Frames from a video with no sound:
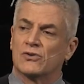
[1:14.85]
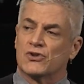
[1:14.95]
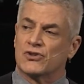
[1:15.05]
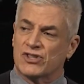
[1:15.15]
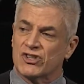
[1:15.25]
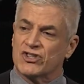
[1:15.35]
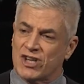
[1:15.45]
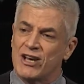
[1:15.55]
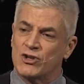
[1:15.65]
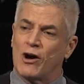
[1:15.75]
to just
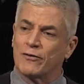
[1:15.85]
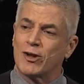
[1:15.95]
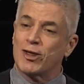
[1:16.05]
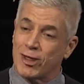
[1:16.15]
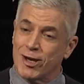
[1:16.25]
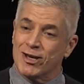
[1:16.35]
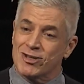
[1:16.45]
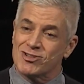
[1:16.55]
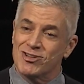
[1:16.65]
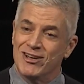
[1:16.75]
chase after the
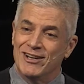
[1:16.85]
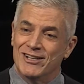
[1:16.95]
things.